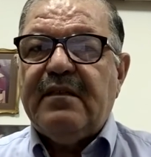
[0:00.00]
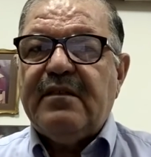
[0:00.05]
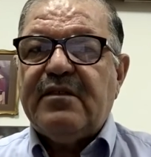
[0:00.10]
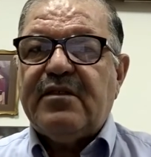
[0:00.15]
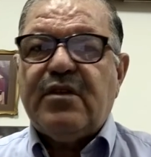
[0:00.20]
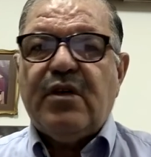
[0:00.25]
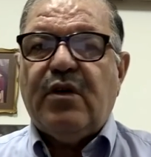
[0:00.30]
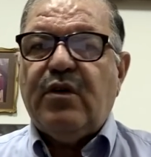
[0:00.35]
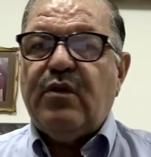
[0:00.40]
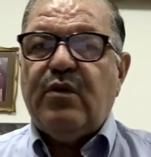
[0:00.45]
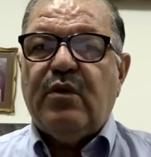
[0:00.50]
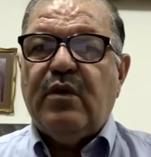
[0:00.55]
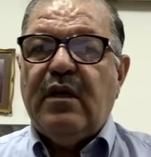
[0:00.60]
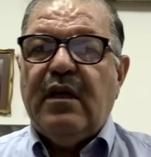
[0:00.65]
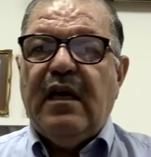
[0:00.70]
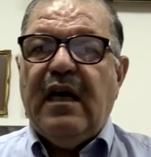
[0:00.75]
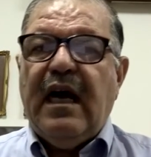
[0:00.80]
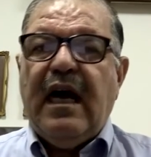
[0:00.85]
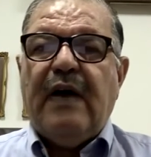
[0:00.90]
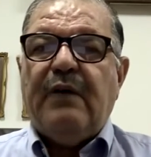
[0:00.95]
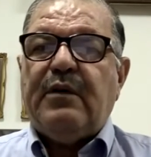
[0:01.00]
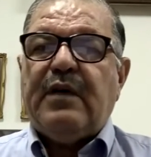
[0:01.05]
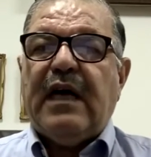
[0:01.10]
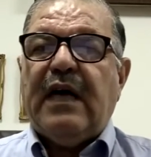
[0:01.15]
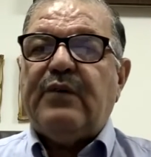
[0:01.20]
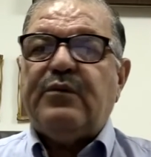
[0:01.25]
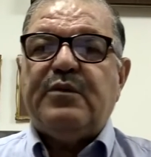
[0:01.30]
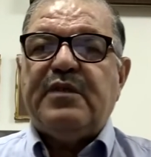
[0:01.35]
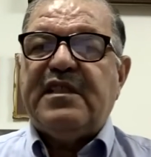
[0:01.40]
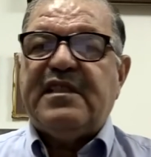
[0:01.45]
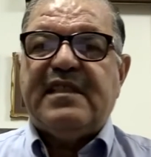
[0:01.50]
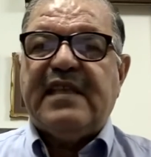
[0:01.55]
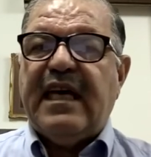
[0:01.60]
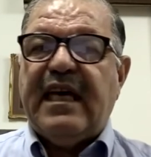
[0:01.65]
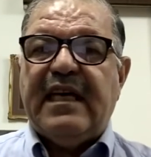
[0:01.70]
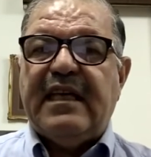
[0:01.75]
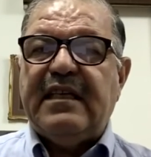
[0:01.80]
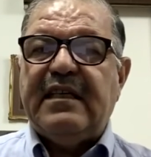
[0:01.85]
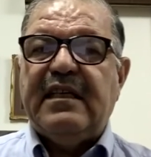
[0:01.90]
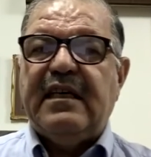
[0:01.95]
So how can we
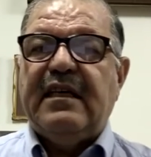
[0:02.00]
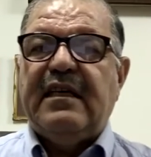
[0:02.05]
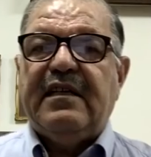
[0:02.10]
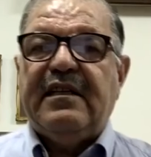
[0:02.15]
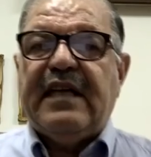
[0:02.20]
say